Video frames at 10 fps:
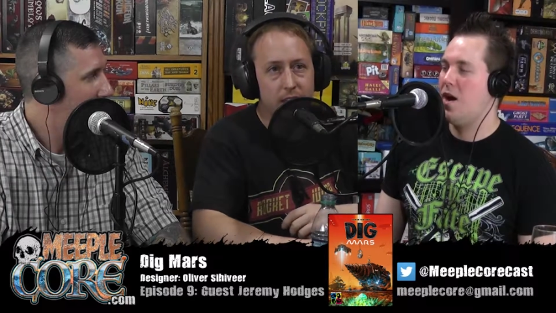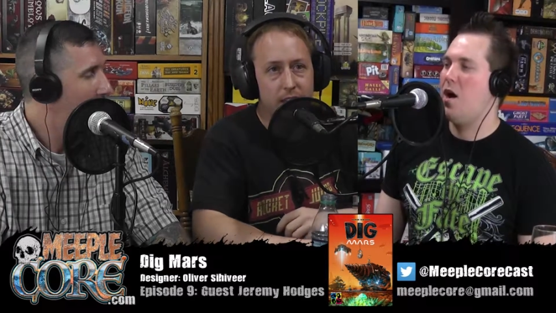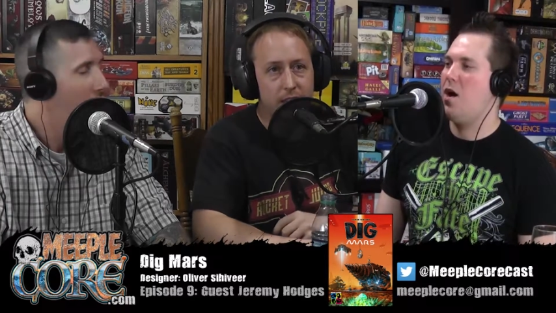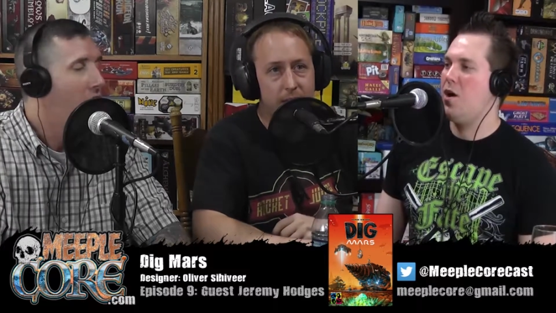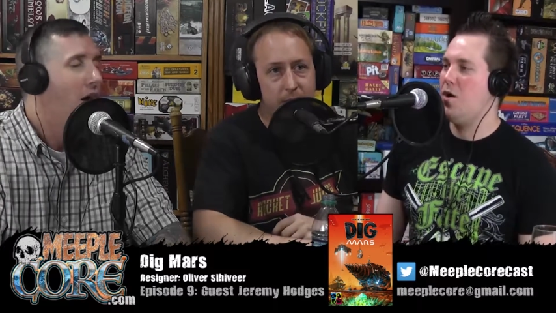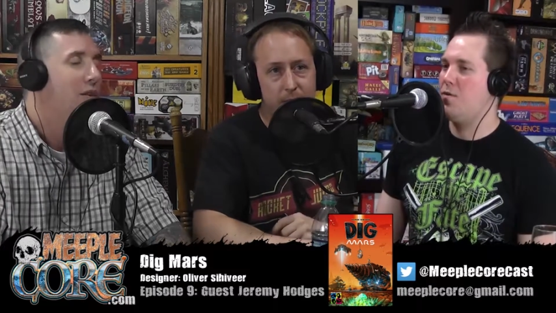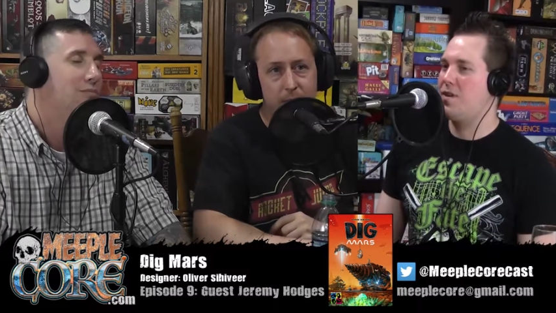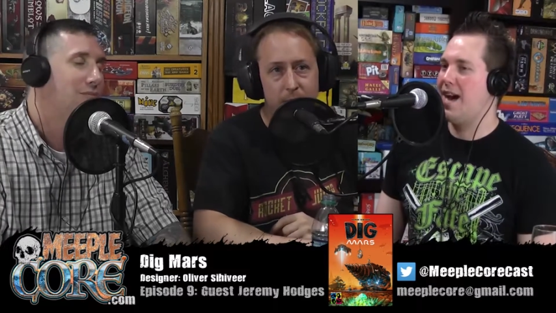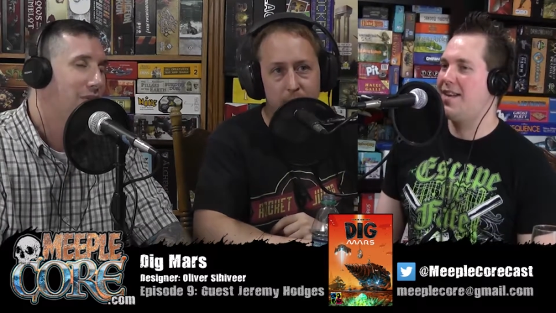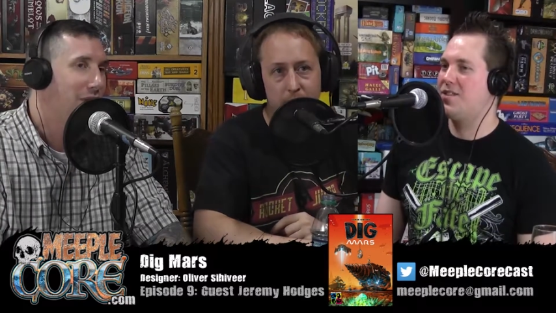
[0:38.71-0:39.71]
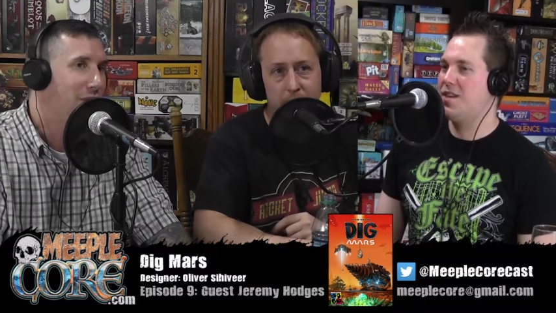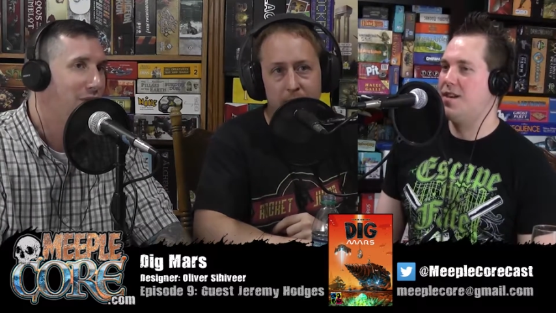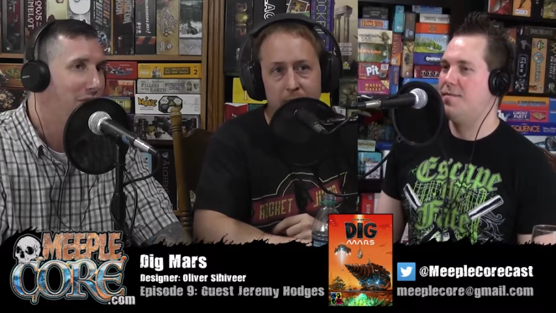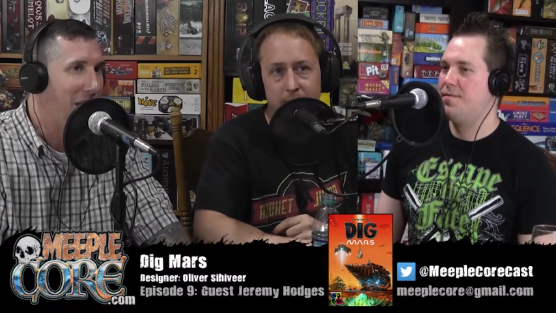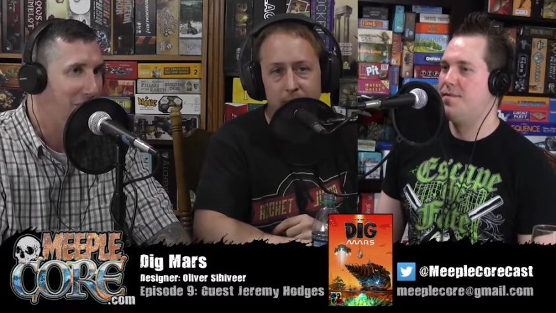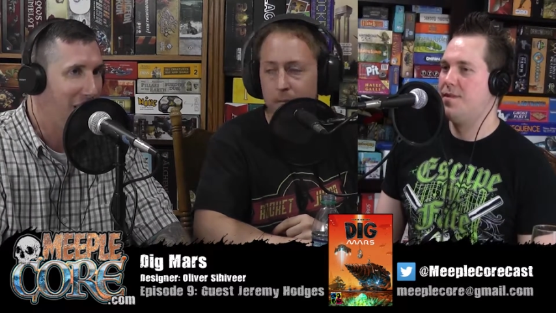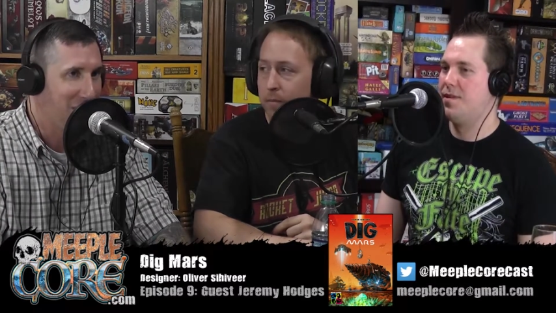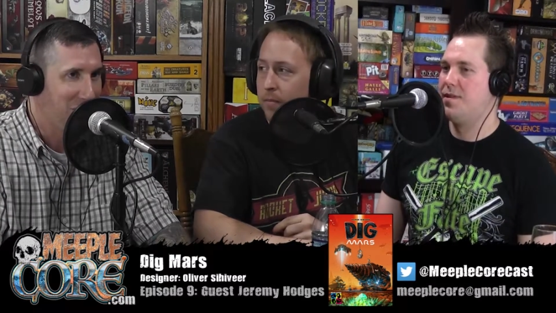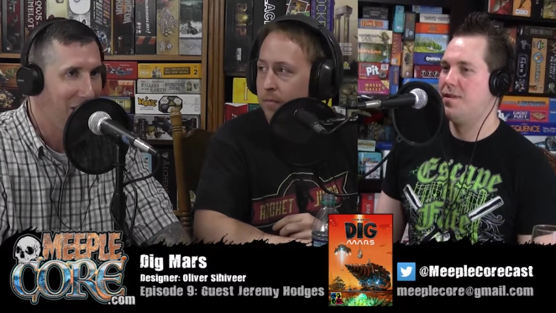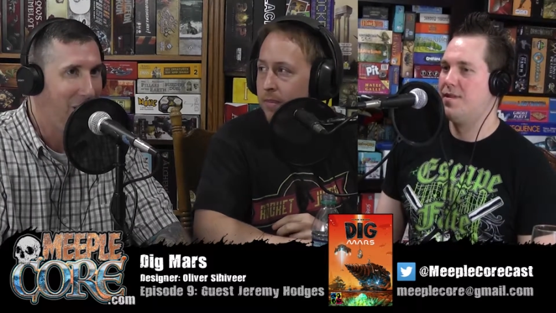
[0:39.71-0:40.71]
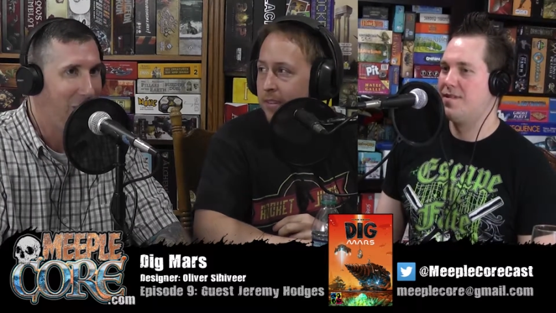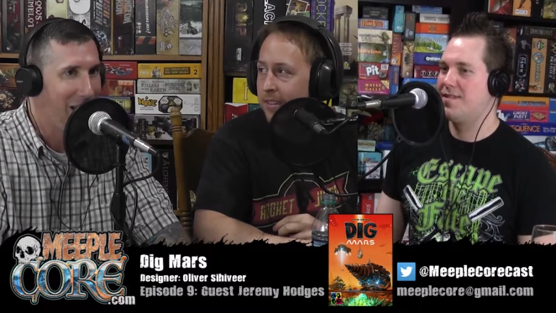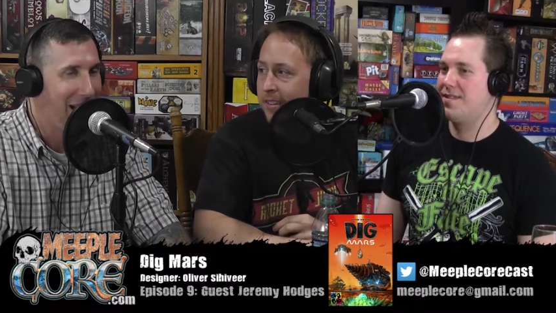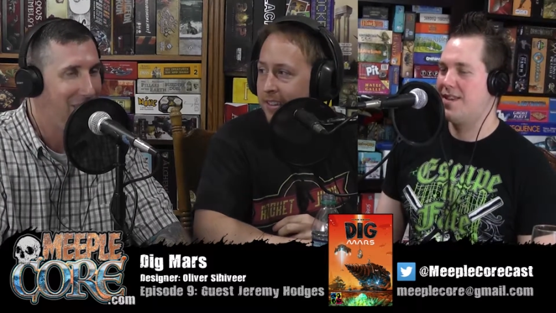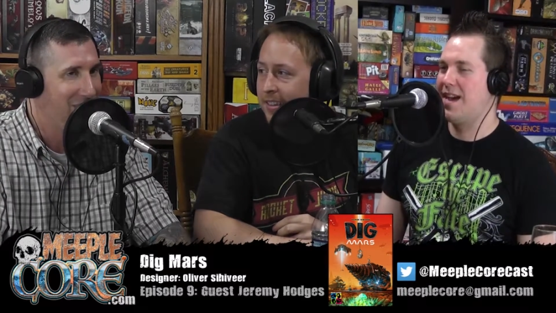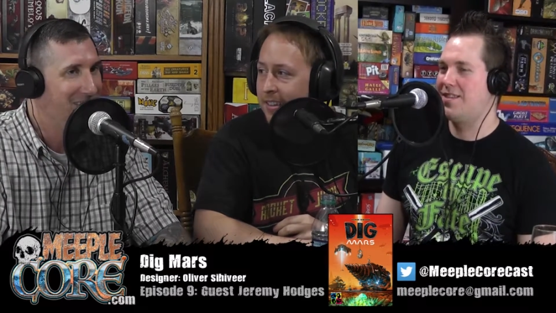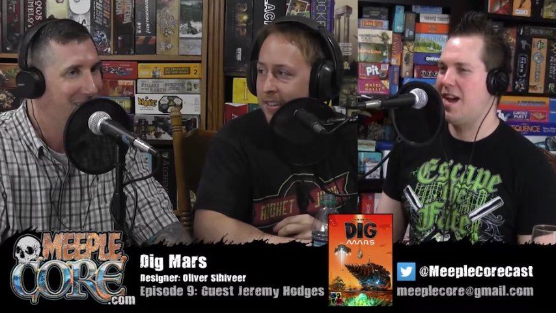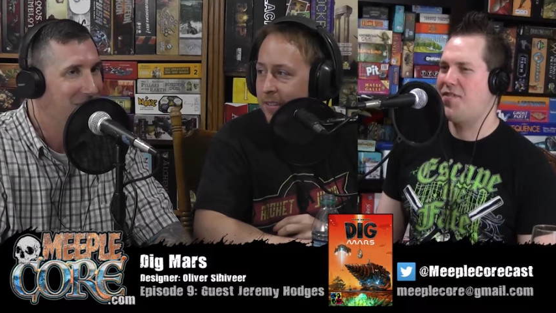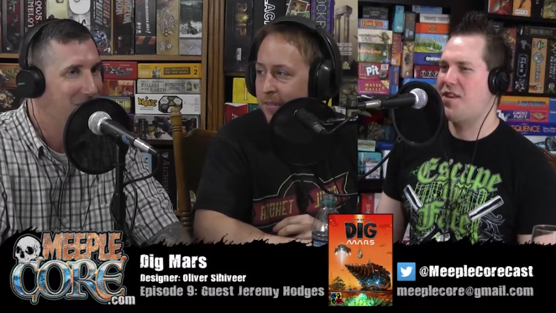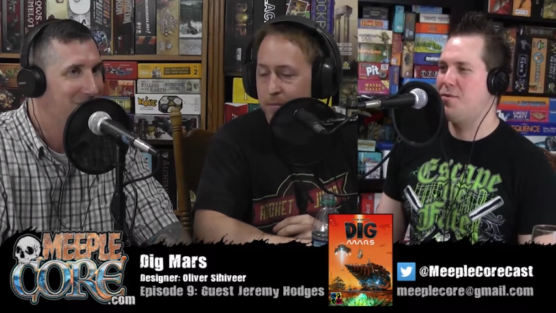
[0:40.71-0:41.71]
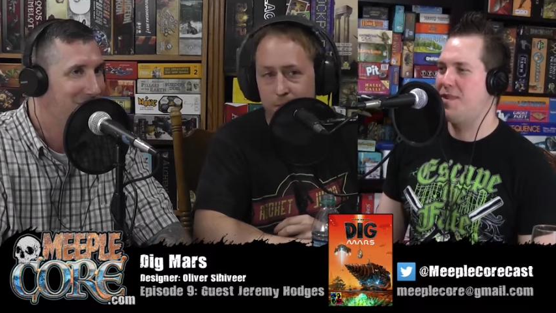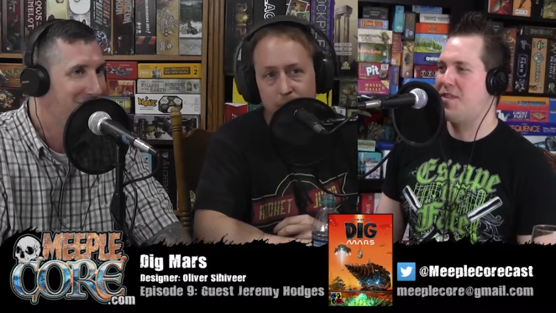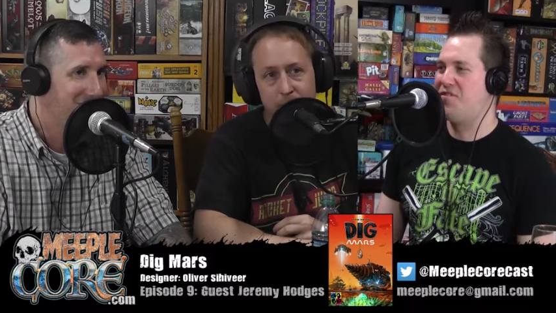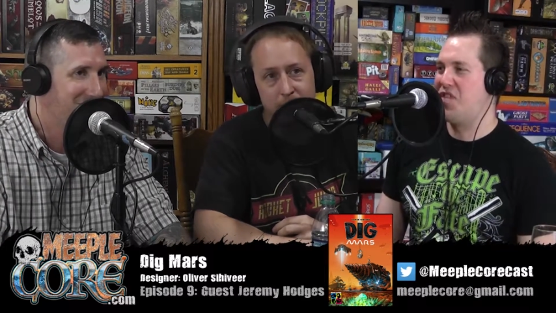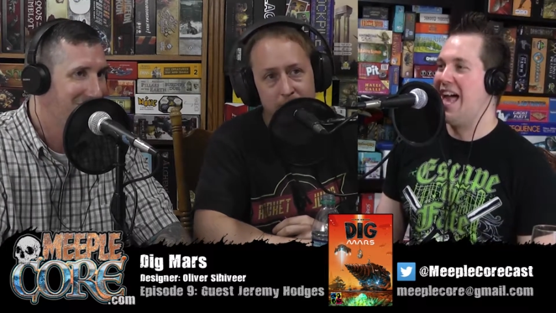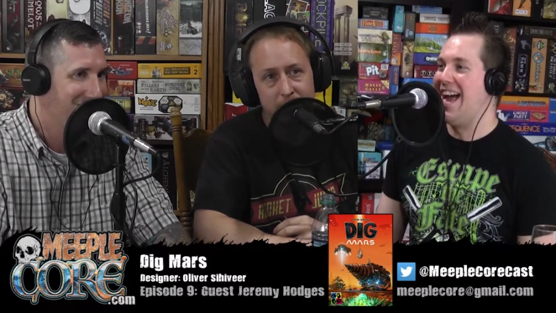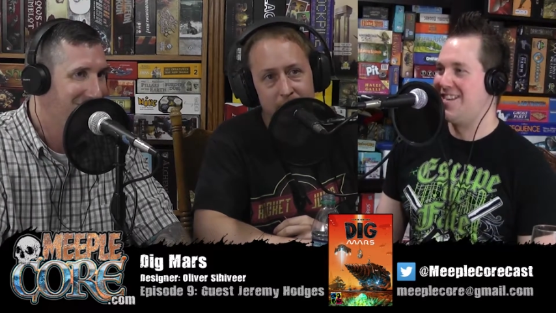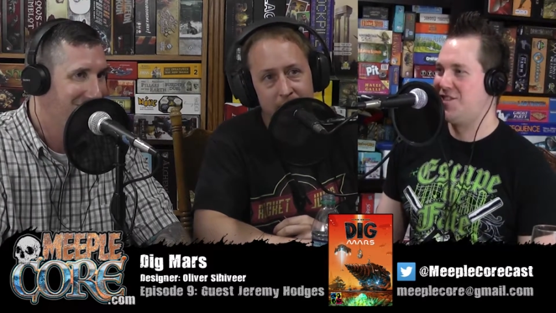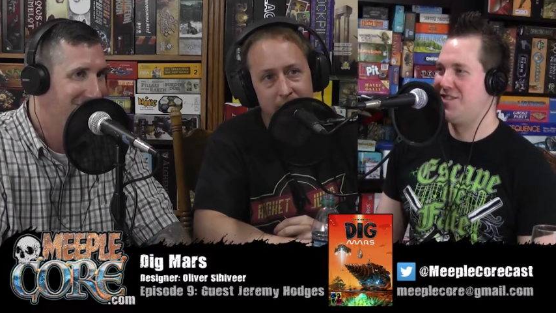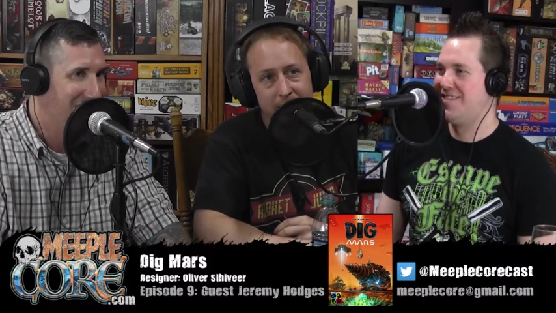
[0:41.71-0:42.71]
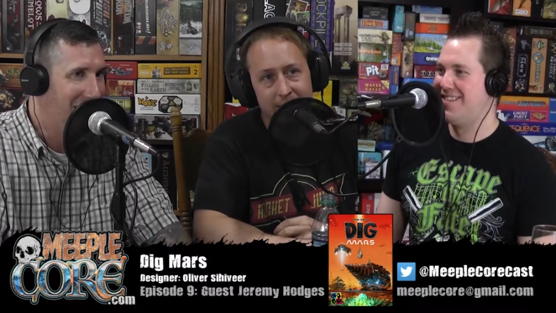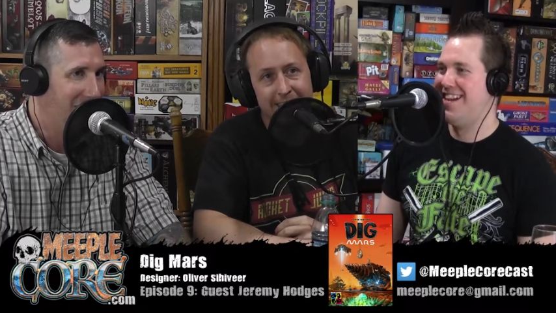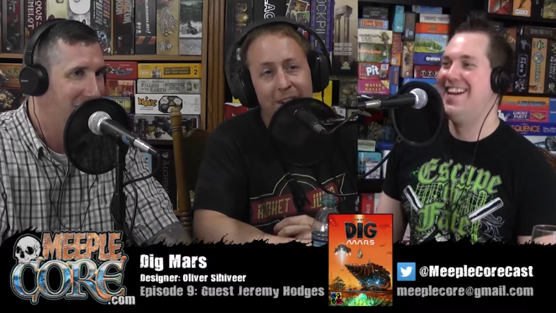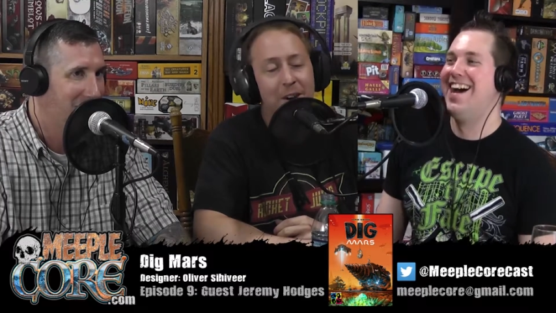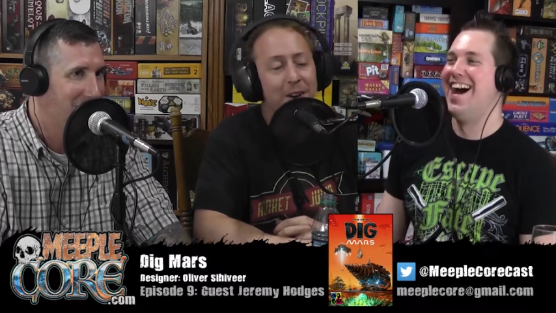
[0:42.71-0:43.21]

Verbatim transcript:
Speaker 1: Oh, gotcha.
Speaker 2: That Flash game. Oh, okay. I, gotcha.
Speaker 1: I thought you meant the Flash. Yeah.